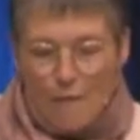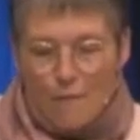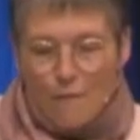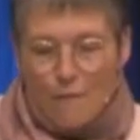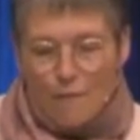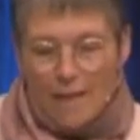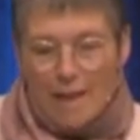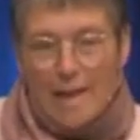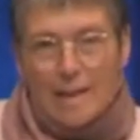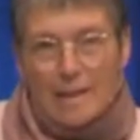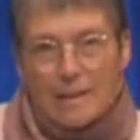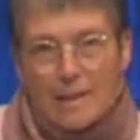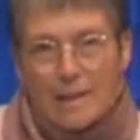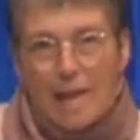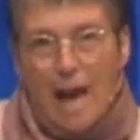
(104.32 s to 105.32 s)

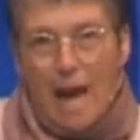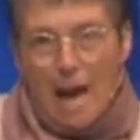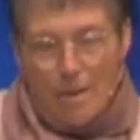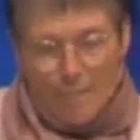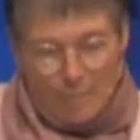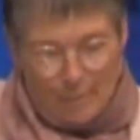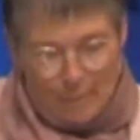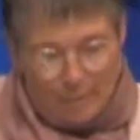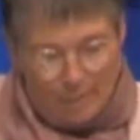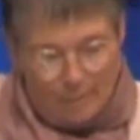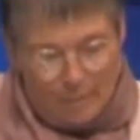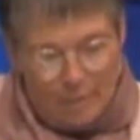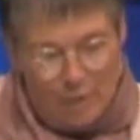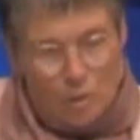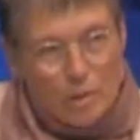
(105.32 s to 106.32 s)
Filling the gap
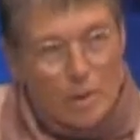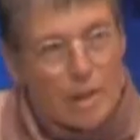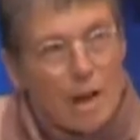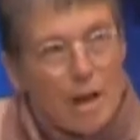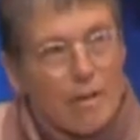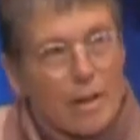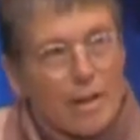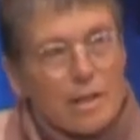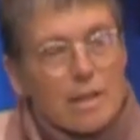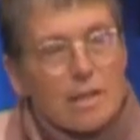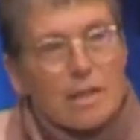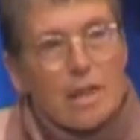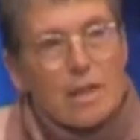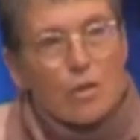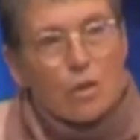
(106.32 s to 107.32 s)
between our
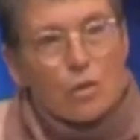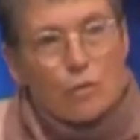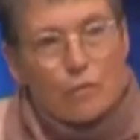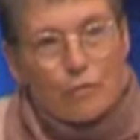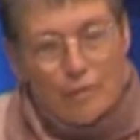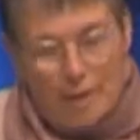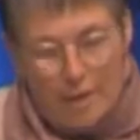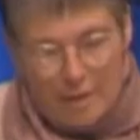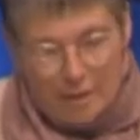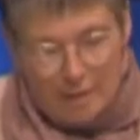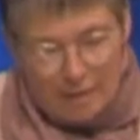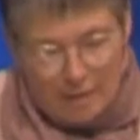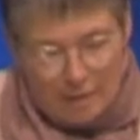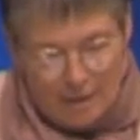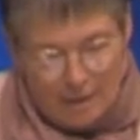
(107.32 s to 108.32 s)
existential
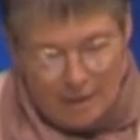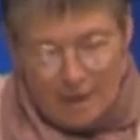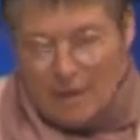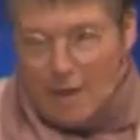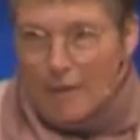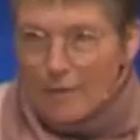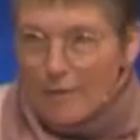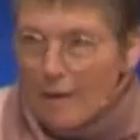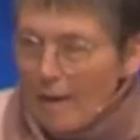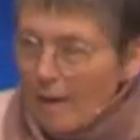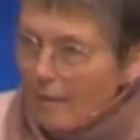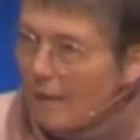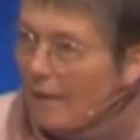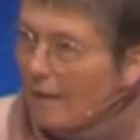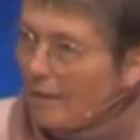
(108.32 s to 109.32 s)
fears and,
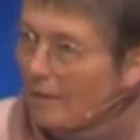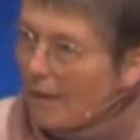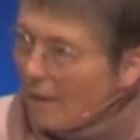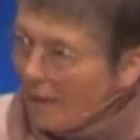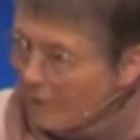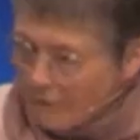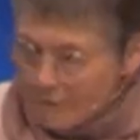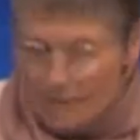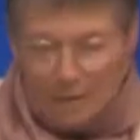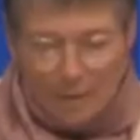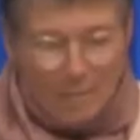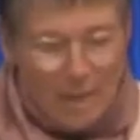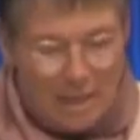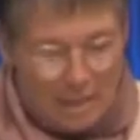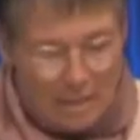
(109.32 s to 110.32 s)
and, and, and the
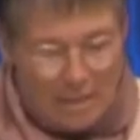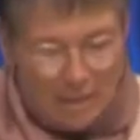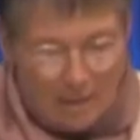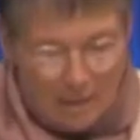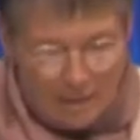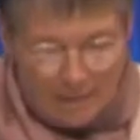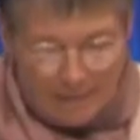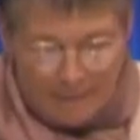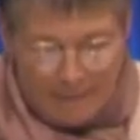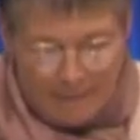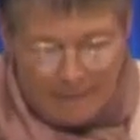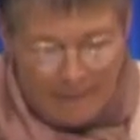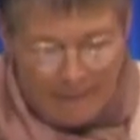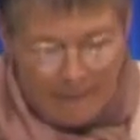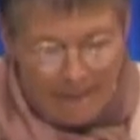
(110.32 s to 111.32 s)
abyss,
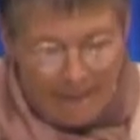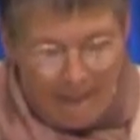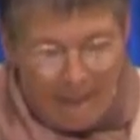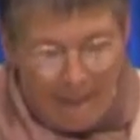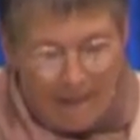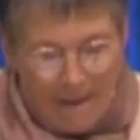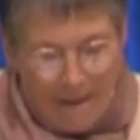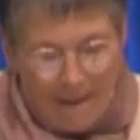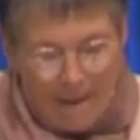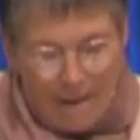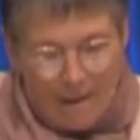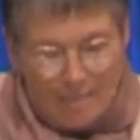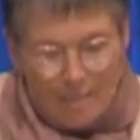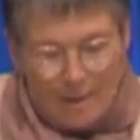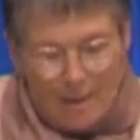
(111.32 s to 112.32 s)

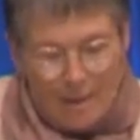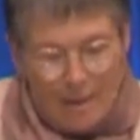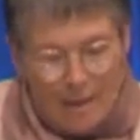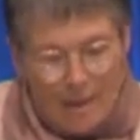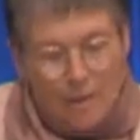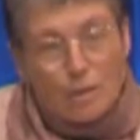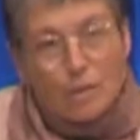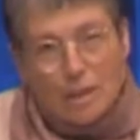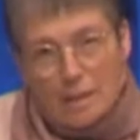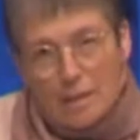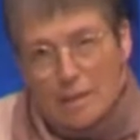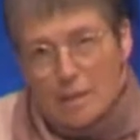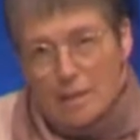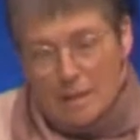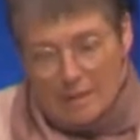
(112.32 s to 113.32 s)
um,
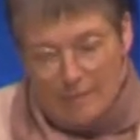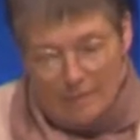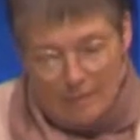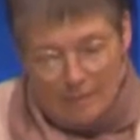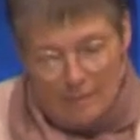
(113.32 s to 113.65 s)
illness